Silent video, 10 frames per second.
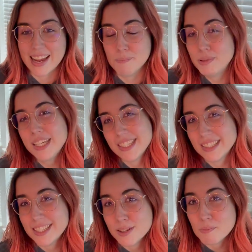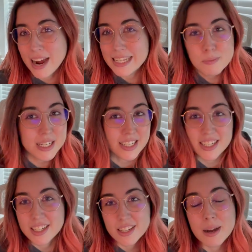am pleasantly surprised because it
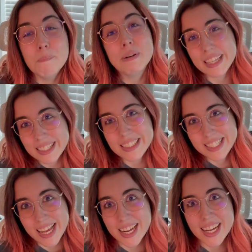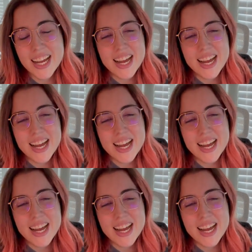doesn't completely suck.